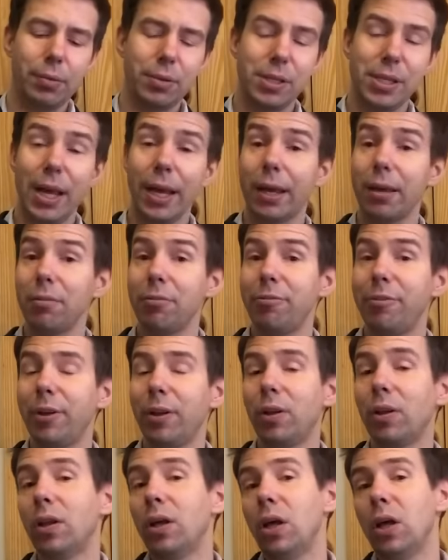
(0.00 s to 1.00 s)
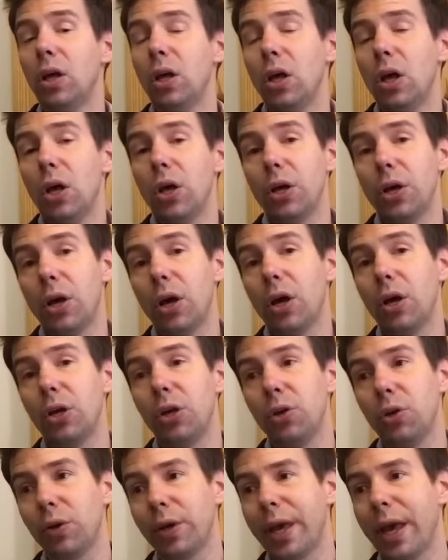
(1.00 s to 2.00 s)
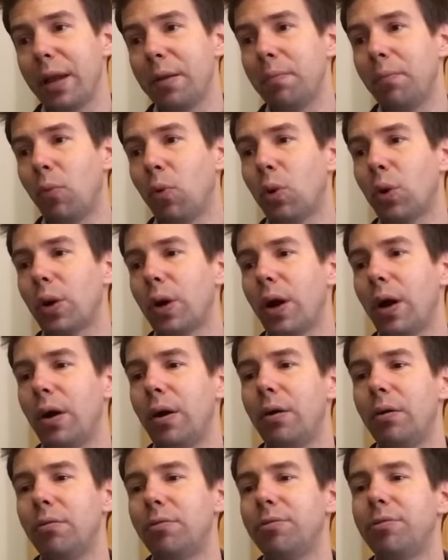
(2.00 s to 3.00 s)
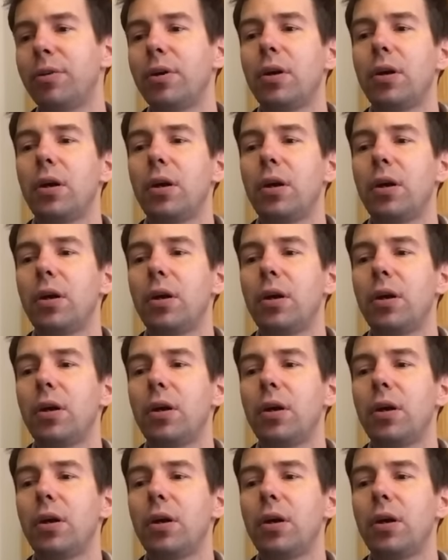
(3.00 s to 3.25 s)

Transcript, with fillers: Second fill, you'll get more of,